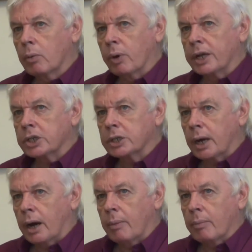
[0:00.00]

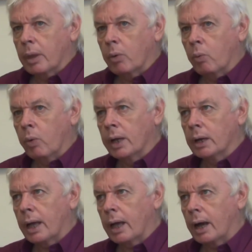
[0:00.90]
which
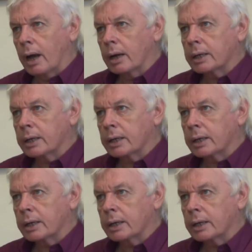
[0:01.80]
will